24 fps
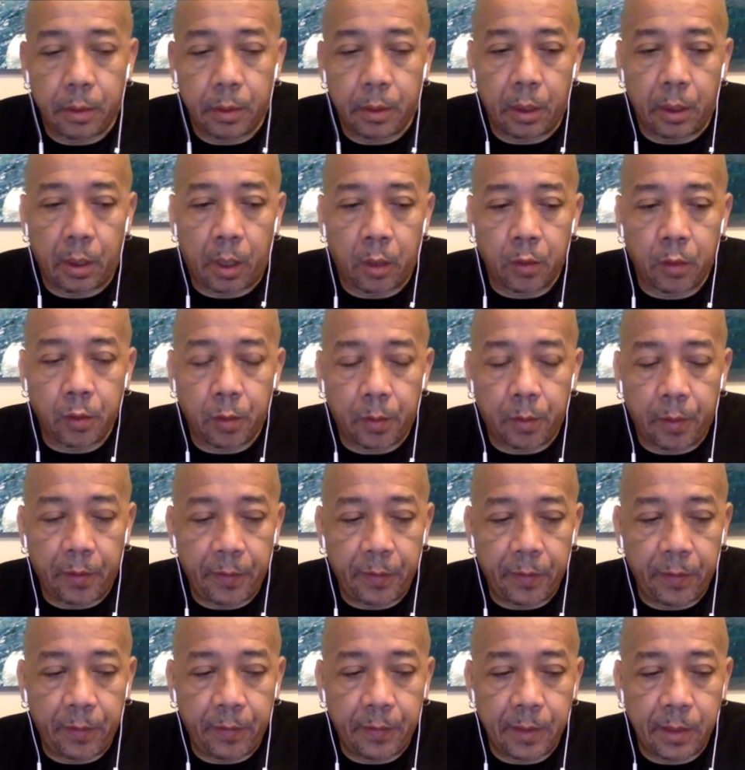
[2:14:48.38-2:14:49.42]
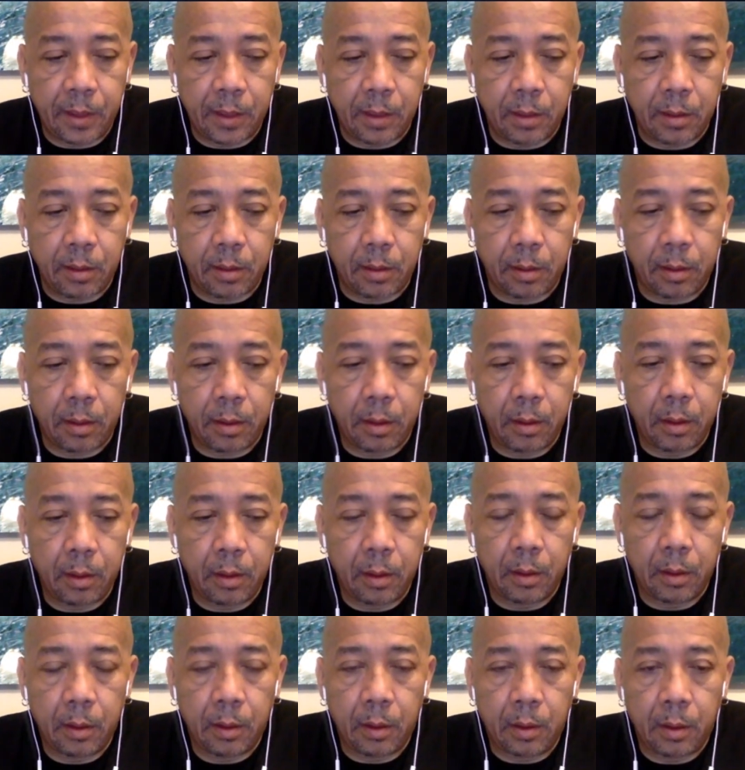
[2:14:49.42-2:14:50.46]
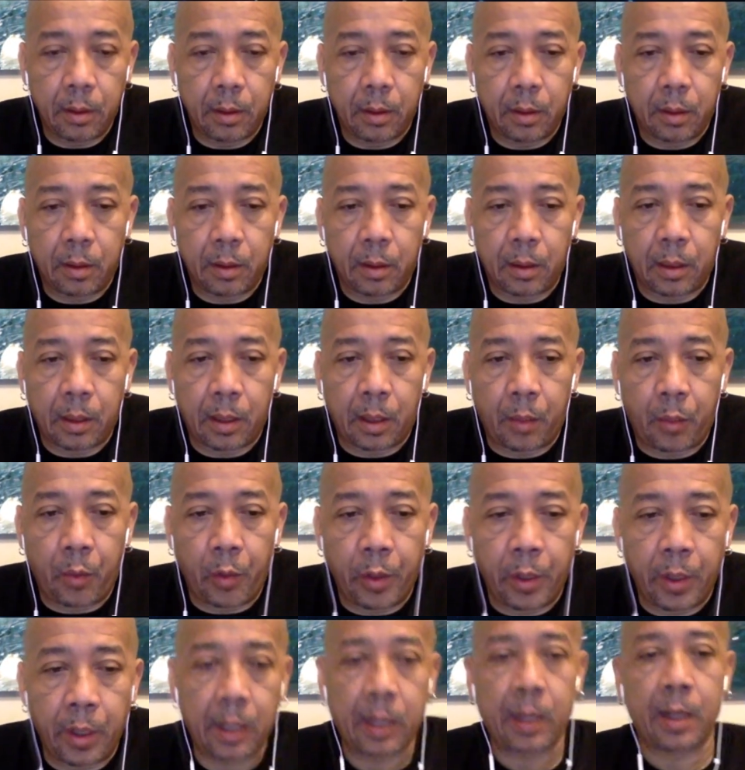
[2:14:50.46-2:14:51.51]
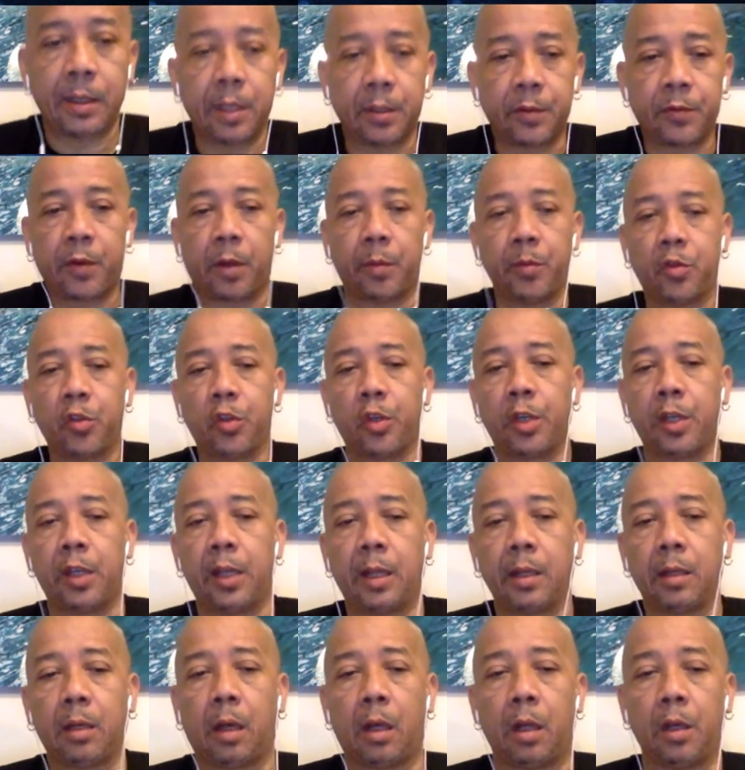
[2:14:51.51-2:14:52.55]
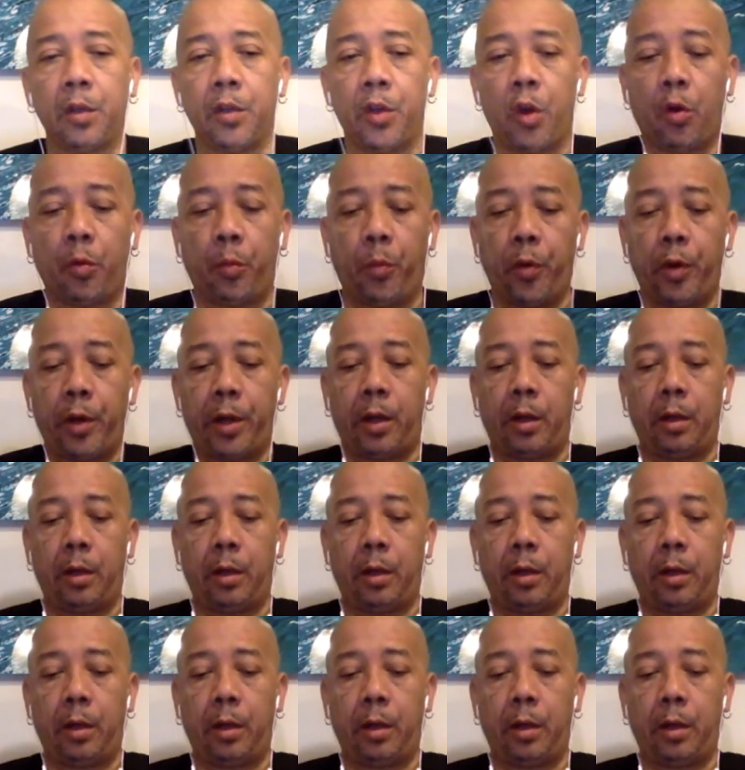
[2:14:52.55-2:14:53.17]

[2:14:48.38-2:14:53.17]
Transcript: October 15th. And I'm bringing an artist from Trinidad called Yung Bredda.